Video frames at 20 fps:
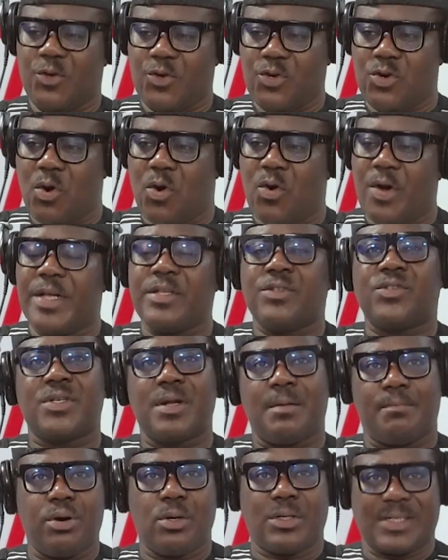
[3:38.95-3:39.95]
you go into
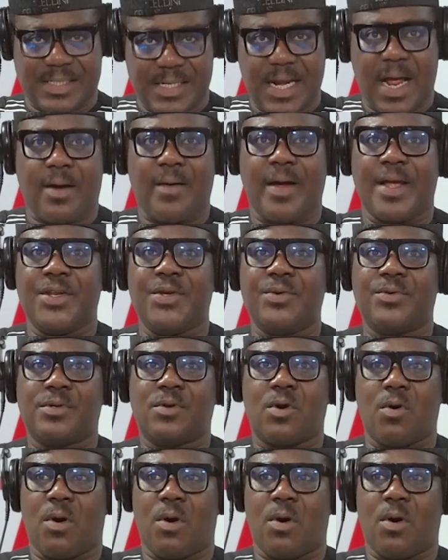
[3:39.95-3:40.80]
the books now and you